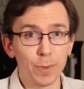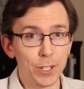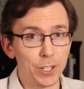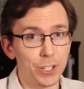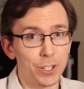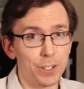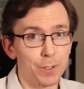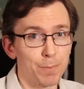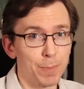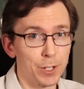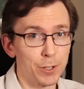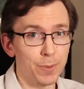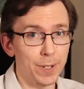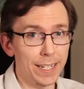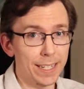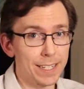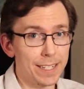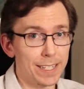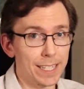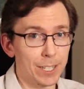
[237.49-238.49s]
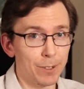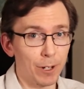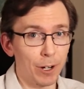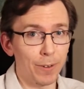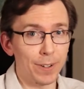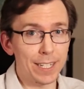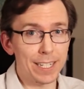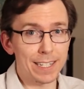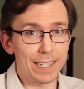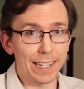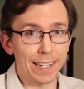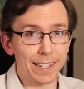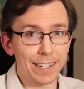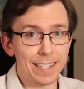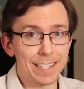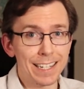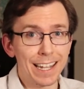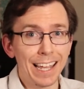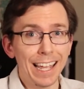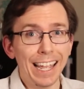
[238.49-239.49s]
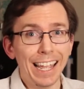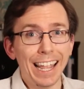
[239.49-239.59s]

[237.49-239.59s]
which is between 0 and 6,